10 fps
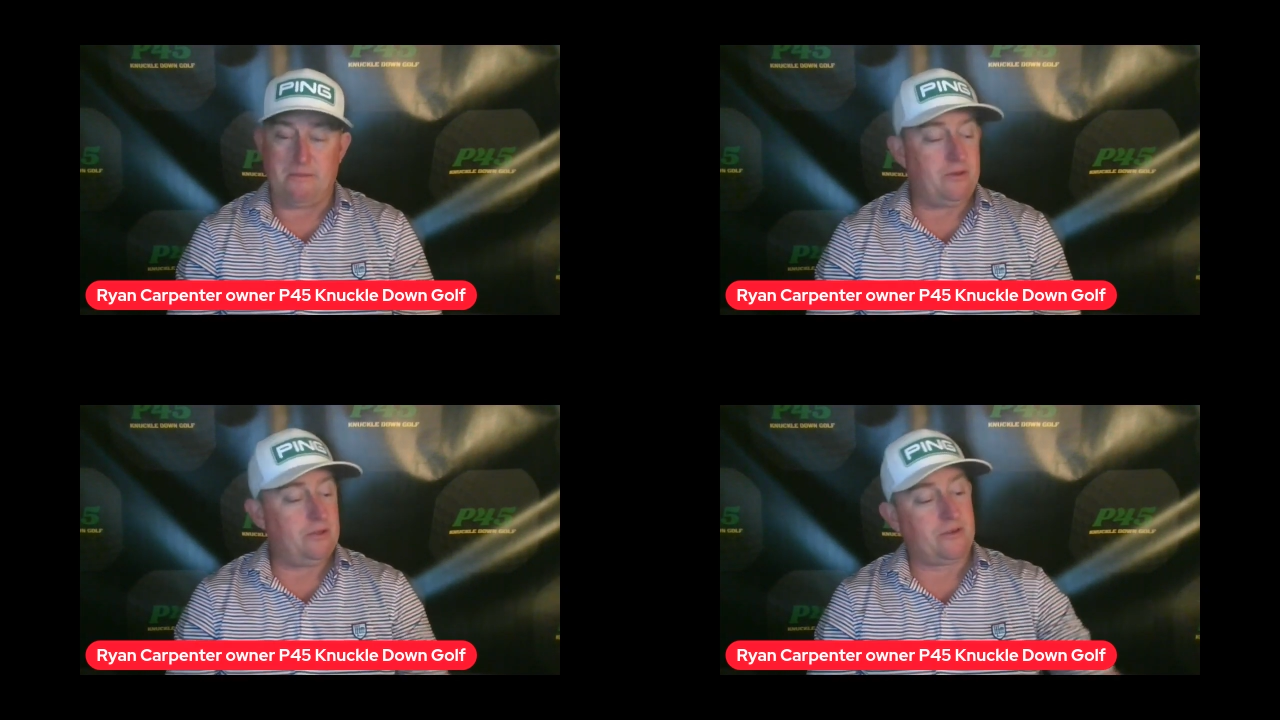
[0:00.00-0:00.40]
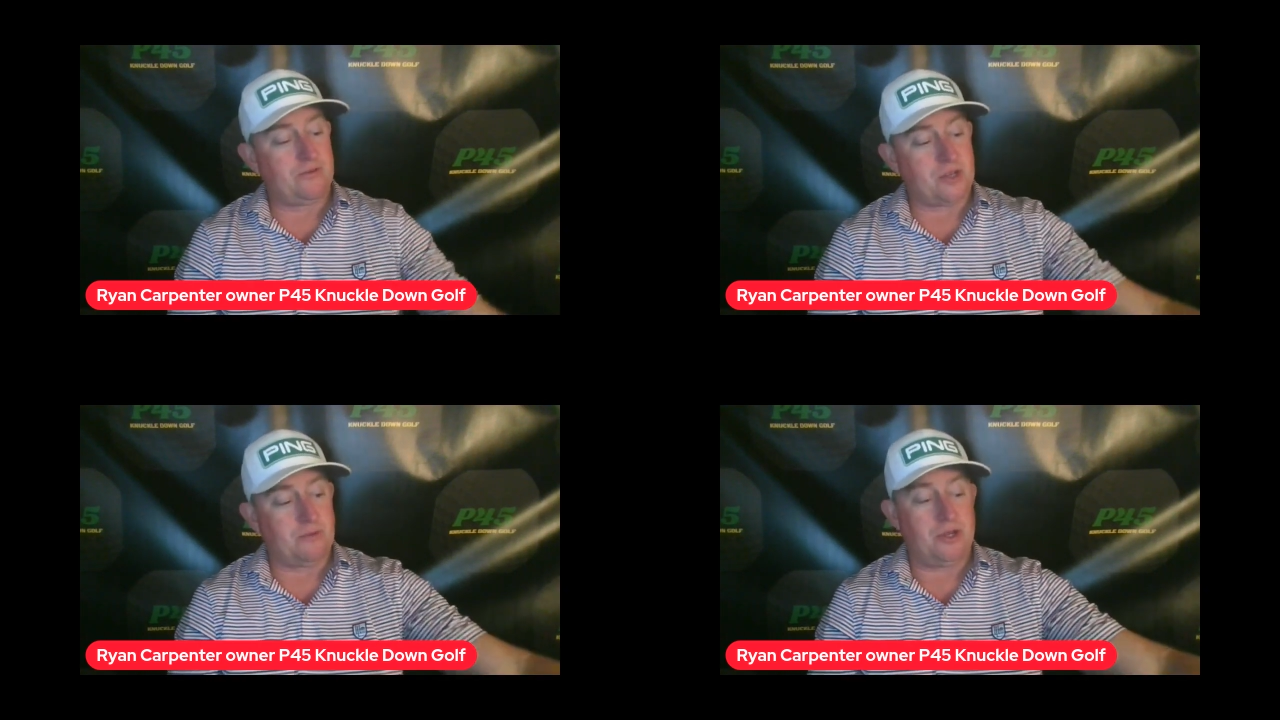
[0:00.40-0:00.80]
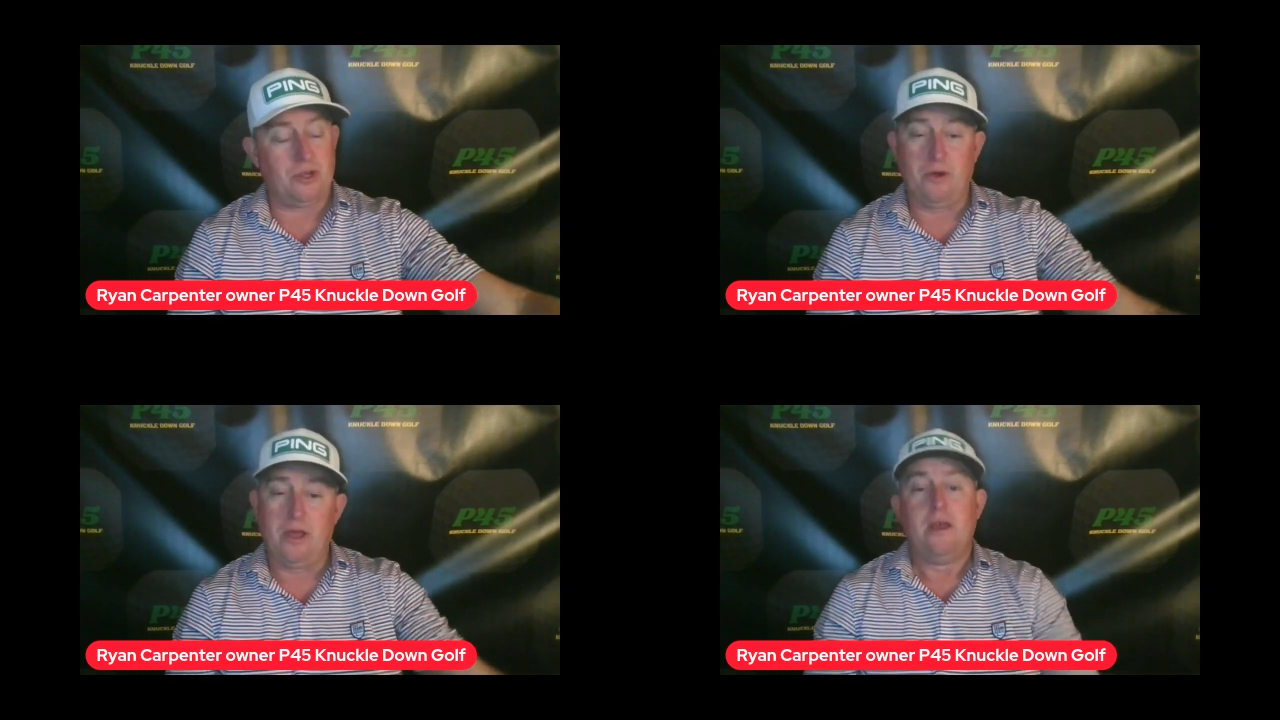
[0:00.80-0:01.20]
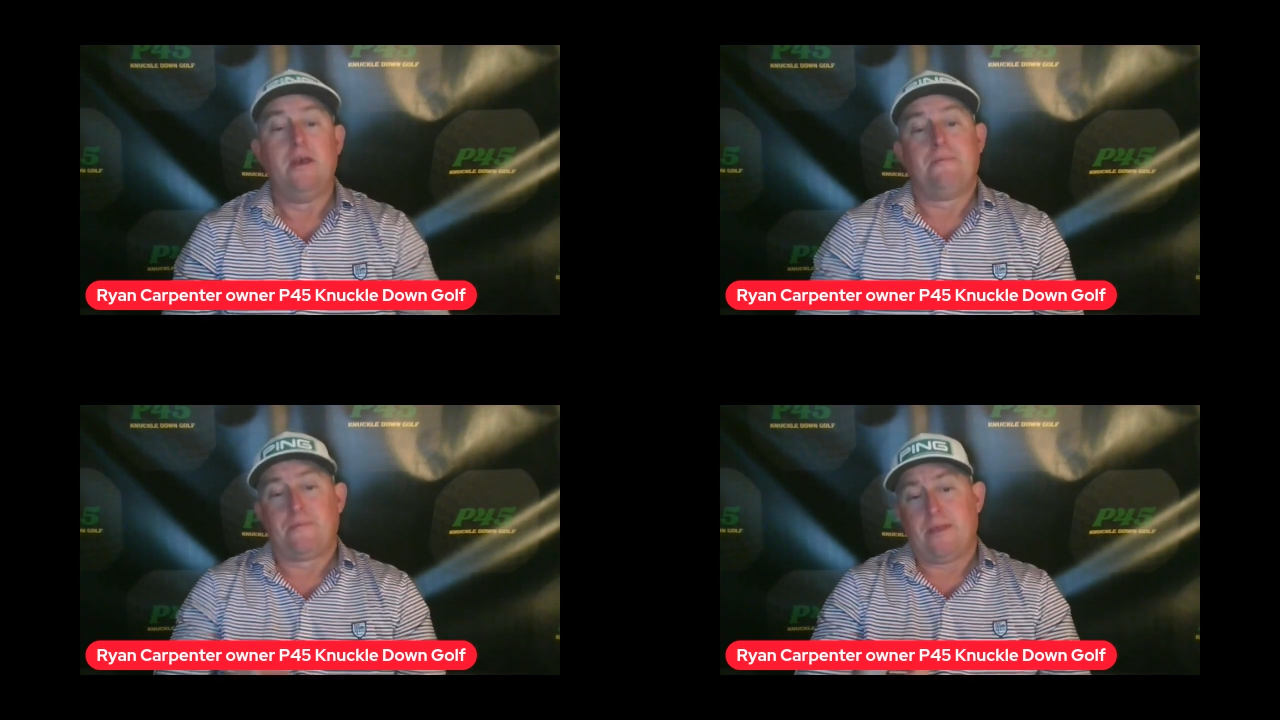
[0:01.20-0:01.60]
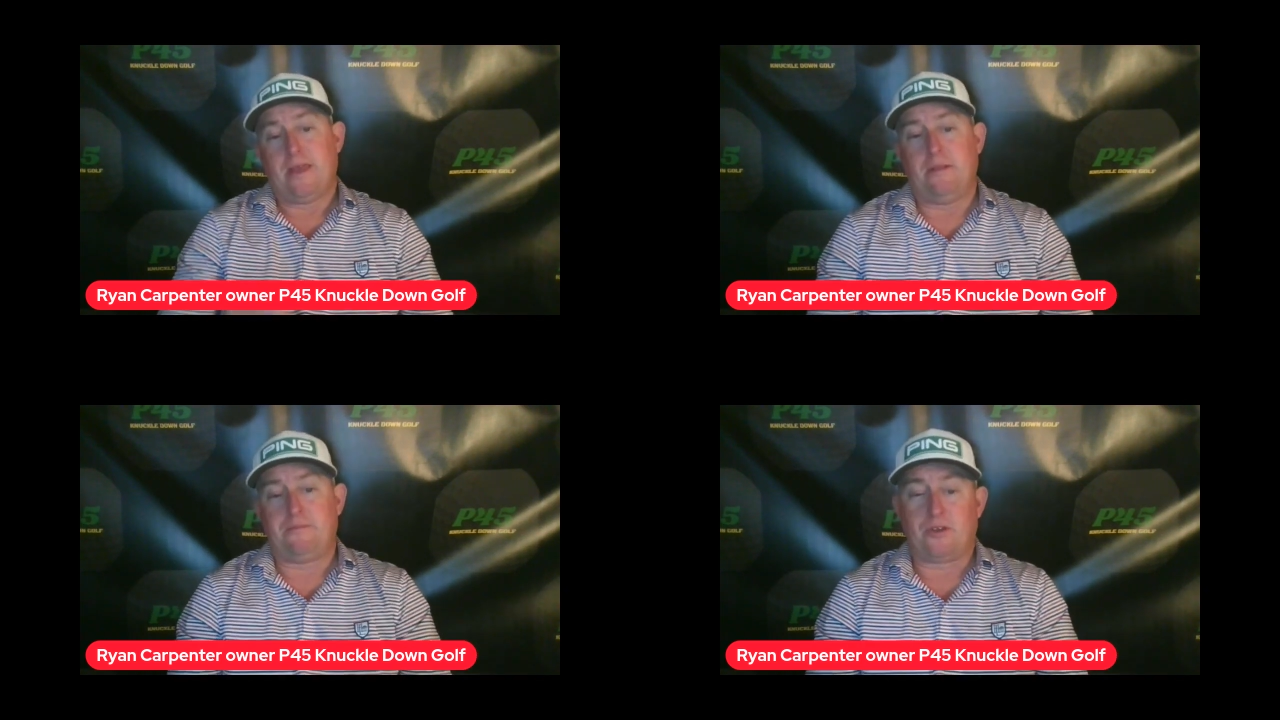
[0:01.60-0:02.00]
you're looking for something to do,
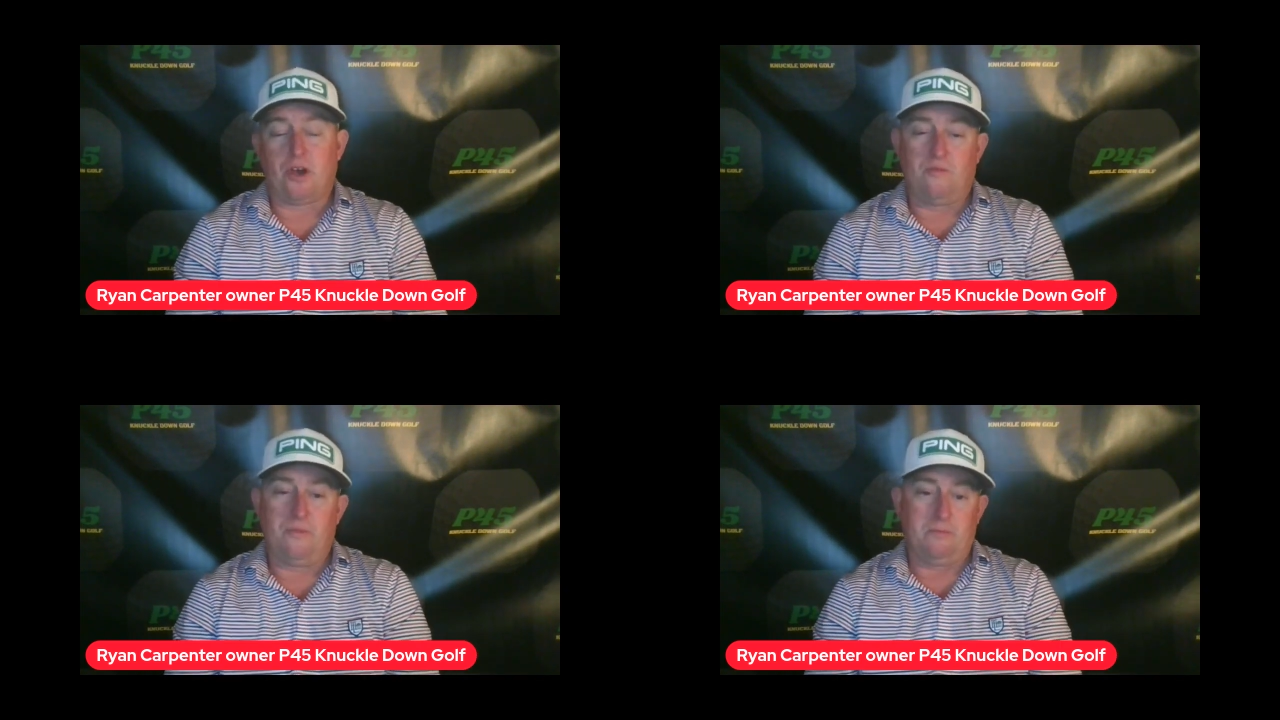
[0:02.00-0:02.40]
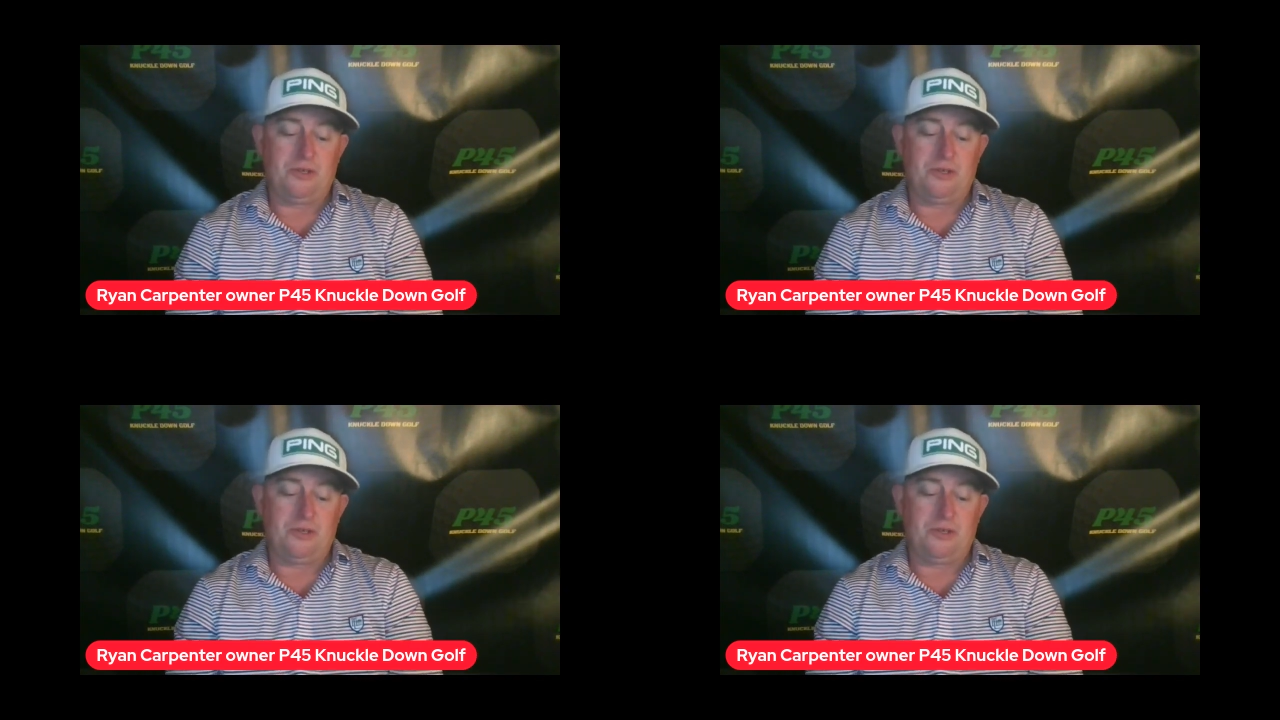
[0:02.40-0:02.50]
head up to the golf pub.